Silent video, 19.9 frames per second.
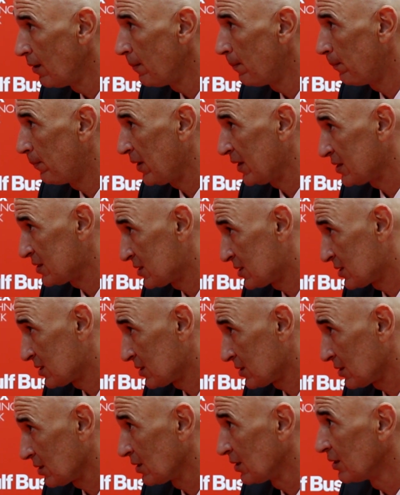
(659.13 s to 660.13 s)

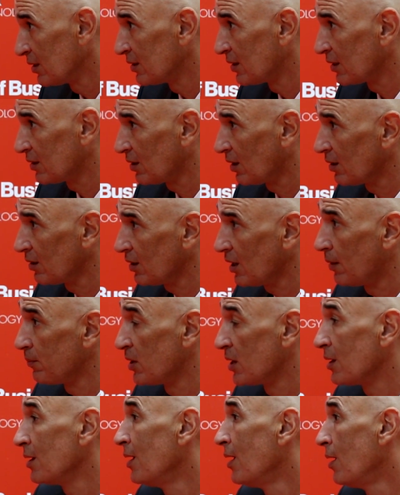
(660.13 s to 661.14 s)
pests that are
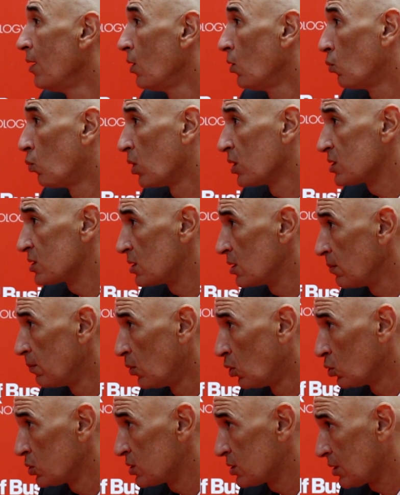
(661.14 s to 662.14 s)
coming. What's the
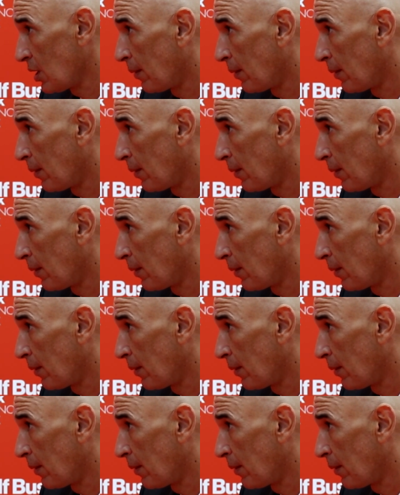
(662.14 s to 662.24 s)
most?